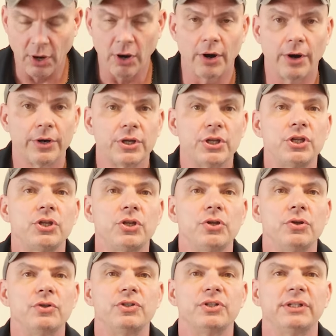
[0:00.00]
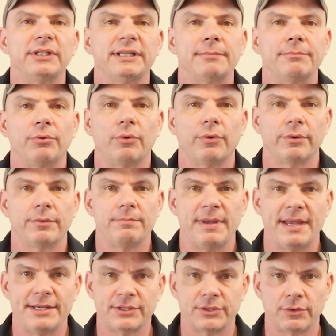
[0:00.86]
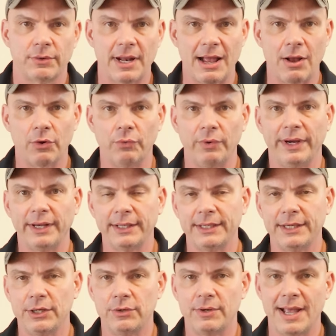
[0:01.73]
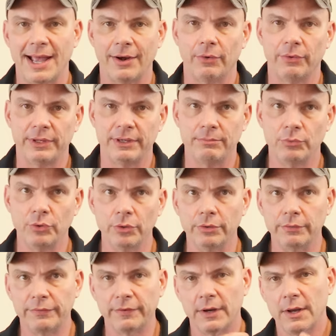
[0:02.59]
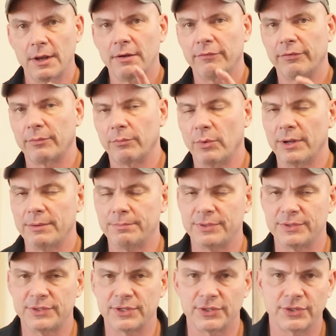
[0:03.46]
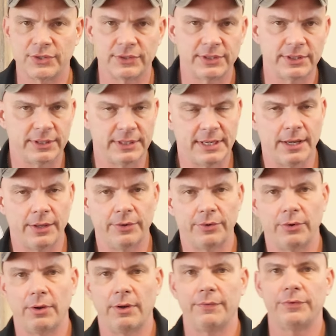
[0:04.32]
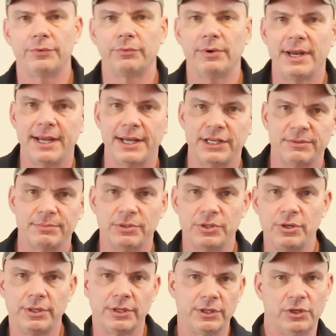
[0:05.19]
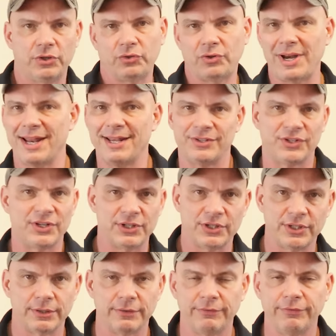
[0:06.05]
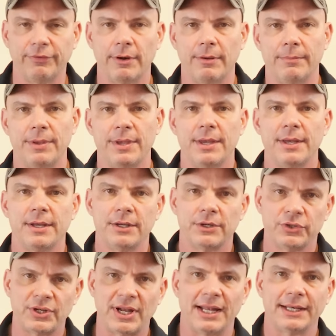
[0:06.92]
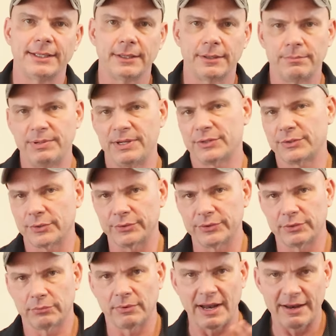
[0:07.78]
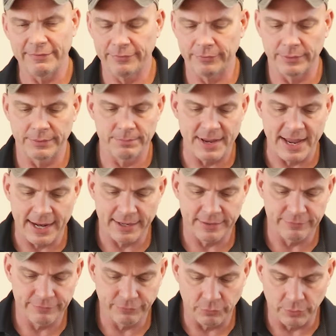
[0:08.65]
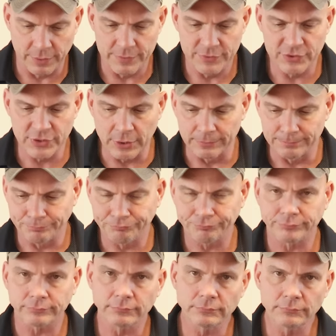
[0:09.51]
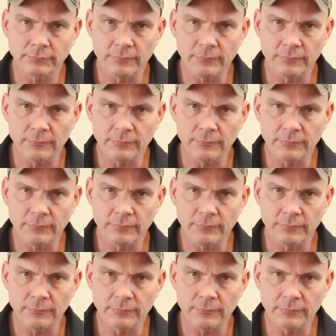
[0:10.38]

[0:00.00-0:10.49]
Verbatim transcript: are hugely important based on how quickly you not only move from one position to the other on the range, but you can transition from shotgun, pistol to rifle and back and forth. So